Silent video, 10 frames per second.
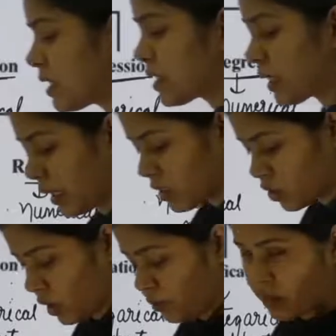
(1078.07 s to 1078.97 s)
this
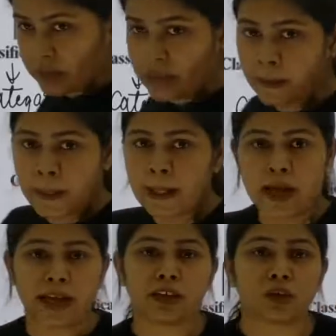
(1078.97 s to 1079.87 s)
clustering means?
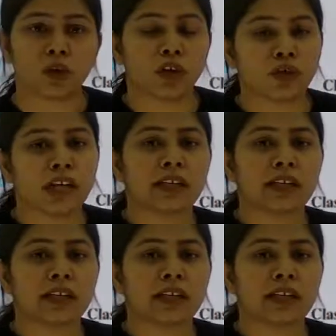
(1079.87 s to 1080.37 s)
I told you that,